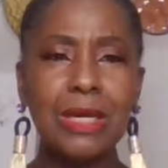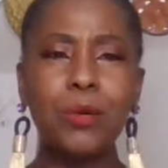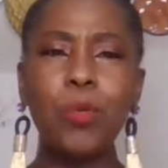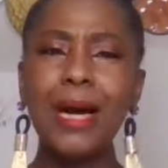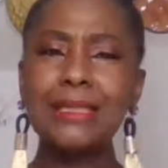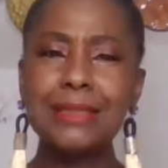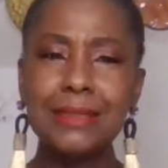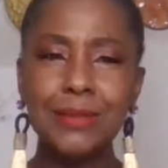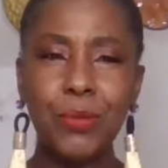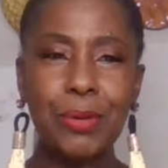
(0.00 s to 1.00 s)
Why is
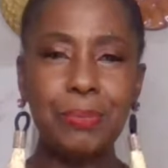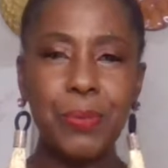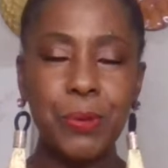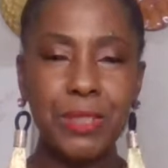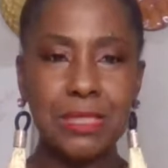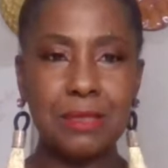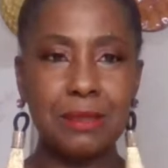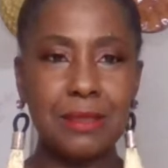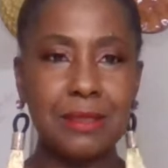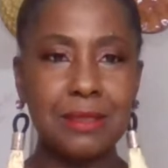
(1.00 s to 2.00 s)
this so
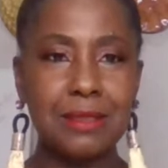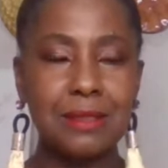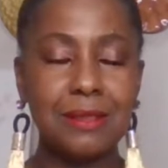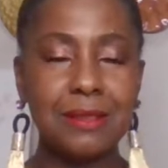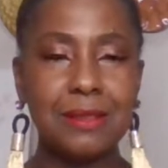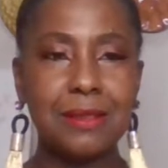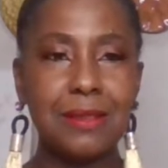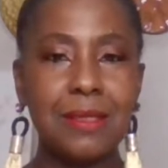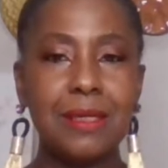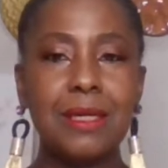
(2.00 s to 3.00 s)
important?
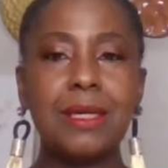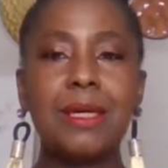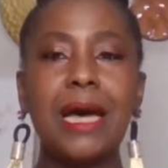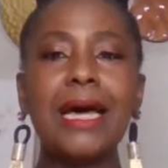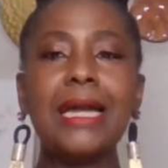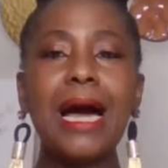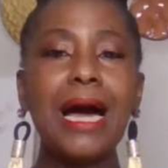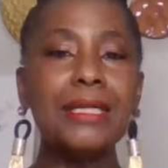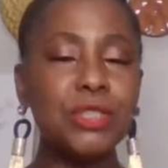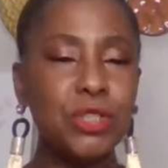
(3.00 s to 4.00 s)
I'd
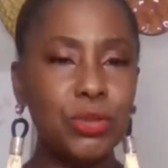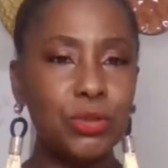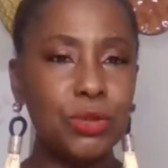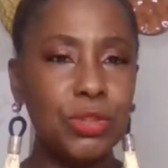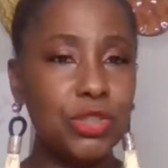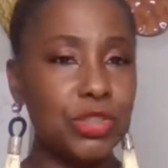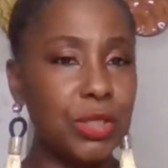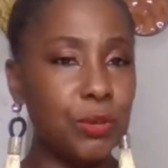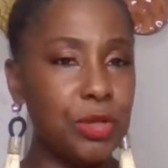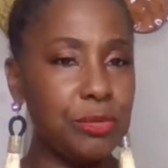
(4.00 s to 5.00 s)
ask you to
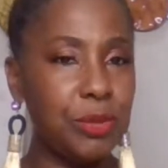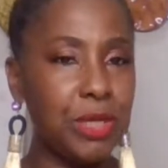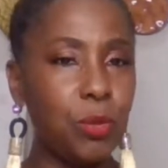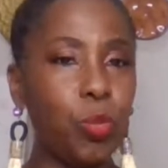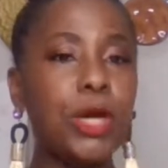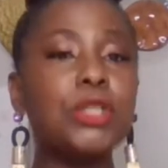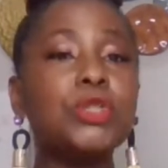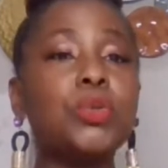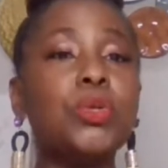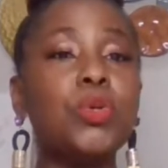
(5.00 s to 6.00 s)
share with me, where
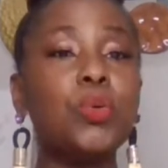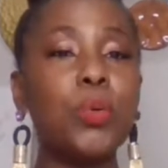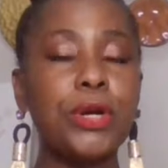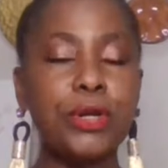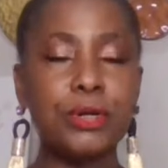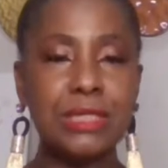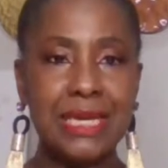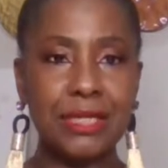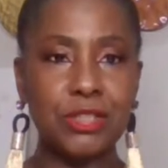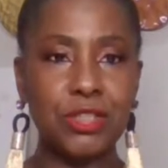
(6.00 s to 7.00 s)
do you wear your
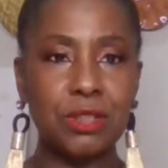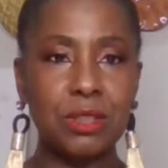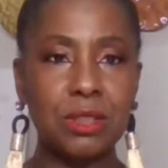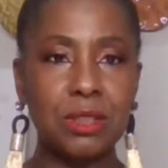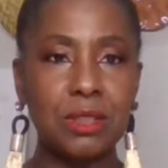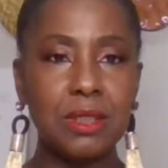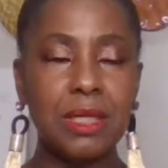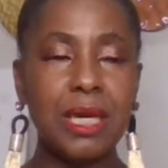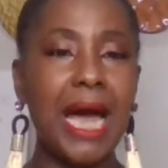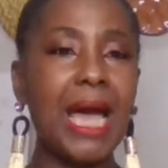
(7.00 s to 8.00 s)
tension?
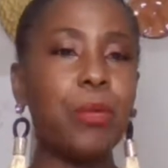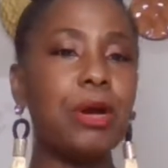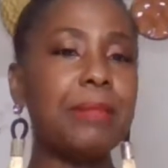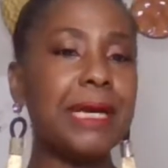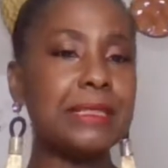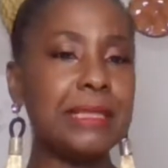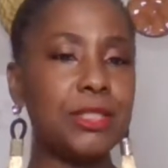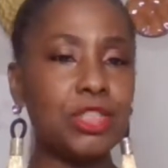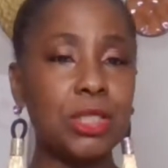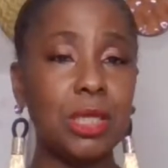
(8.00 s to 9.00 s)
I wear my
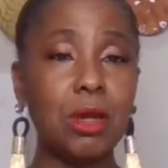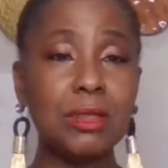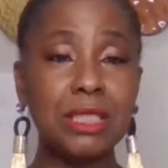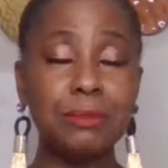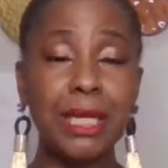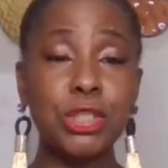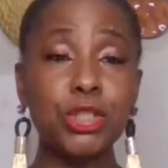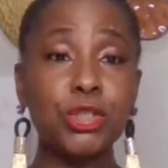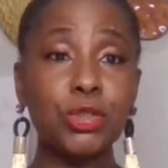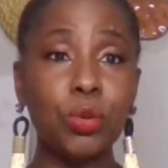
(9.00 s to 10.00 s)
tension a lot in my
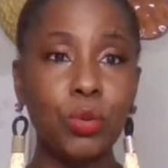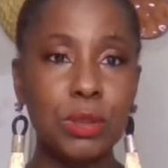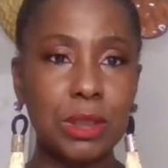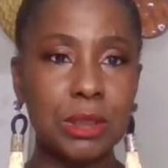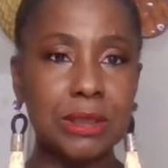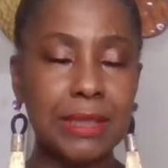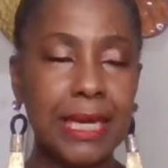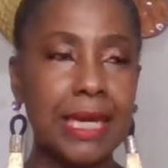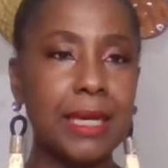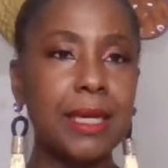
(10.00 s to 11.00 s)
shoulders.
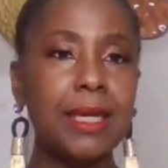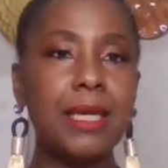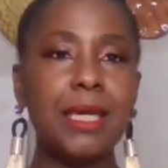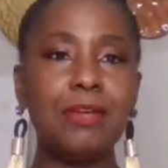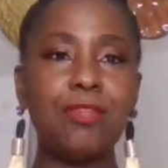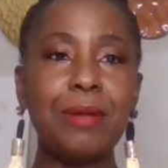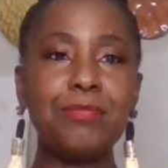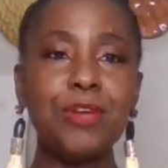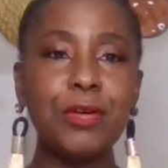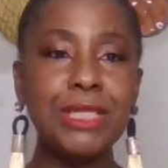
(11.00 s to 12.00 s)
Like if I'm
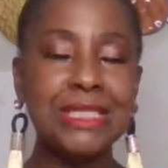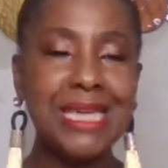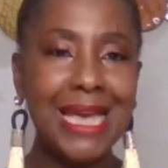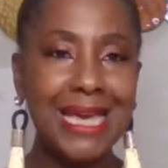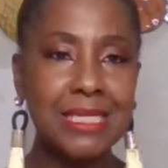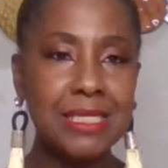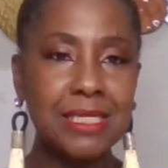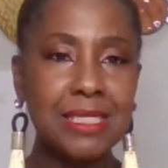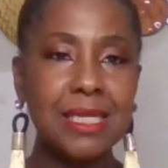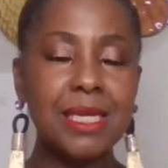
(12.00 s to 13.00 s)
very
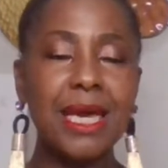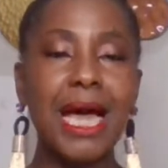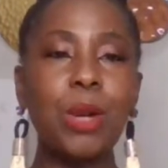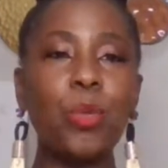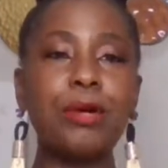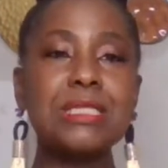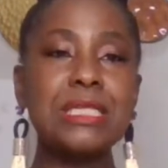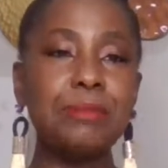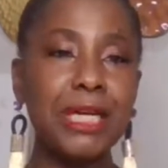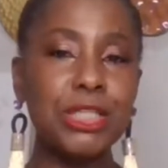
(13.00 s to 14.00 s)
tense, I'll wear it
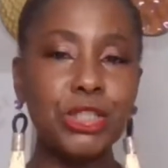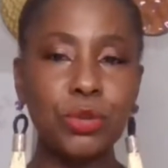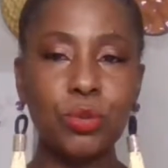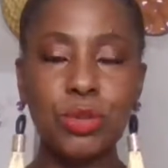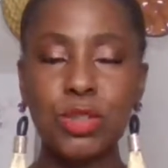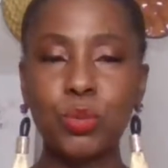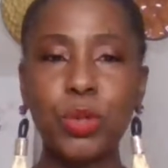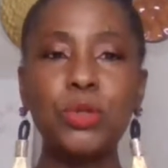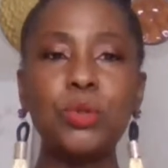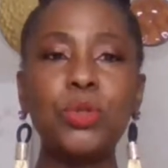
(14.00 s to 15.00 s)
in my shoulders.
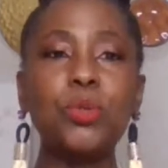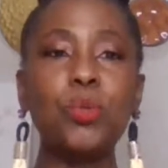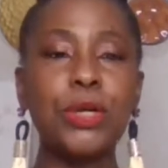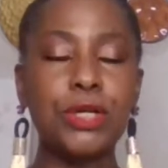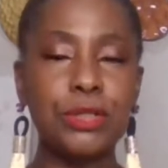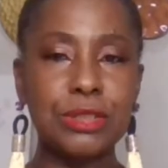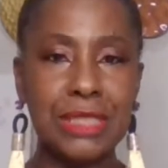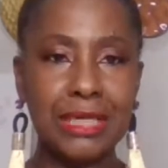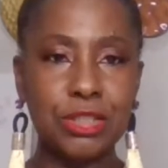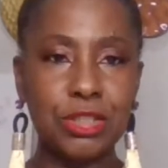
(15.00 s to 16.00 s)
Where do you wear your
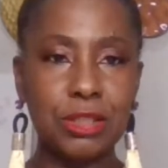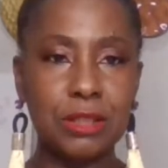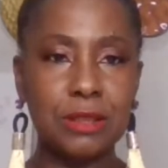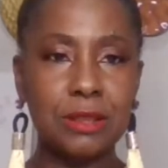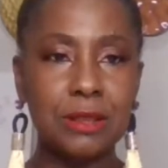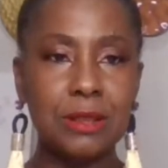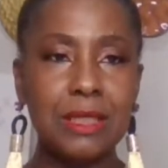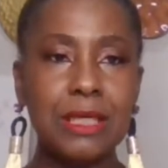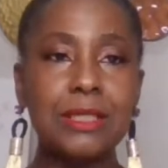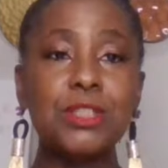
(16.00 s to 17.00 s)
tension?
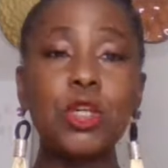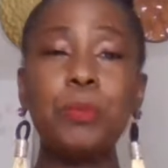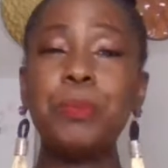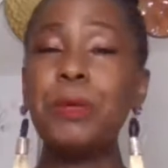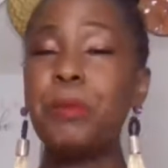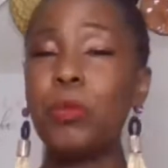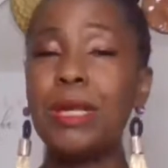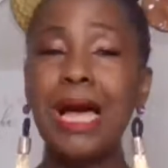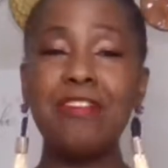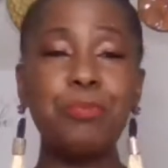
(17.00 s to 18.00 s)
Some people will
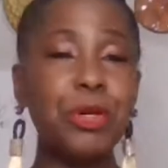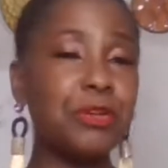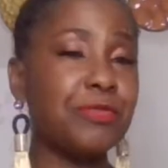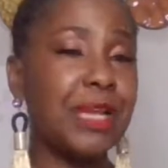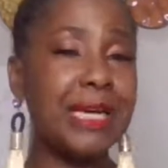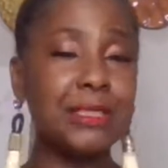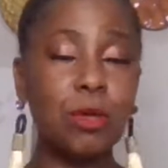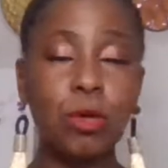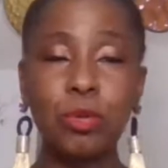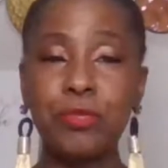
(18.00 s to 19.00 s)
have butterflies
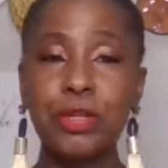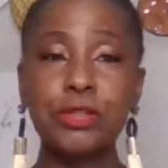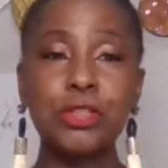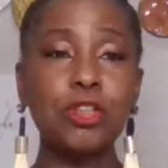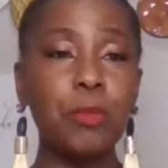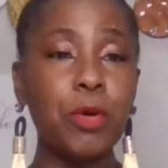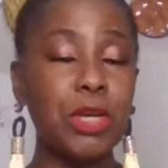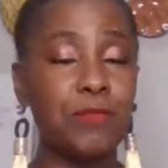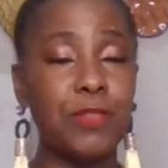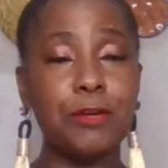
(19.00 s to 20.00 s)
all over their stomach
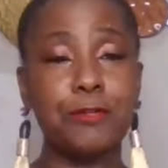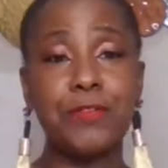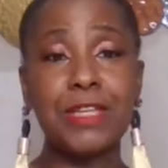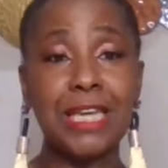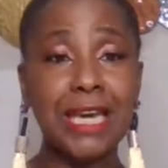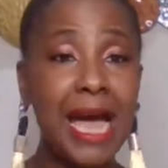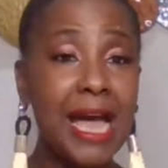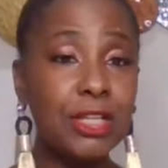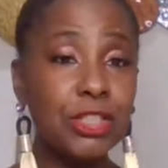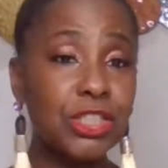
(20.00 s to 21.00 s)
if they're feeling
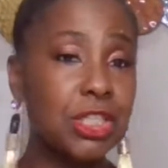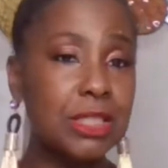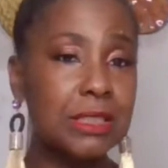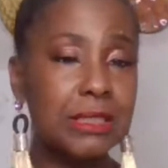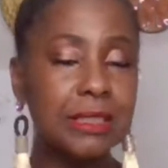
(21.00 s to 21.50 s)
anxious.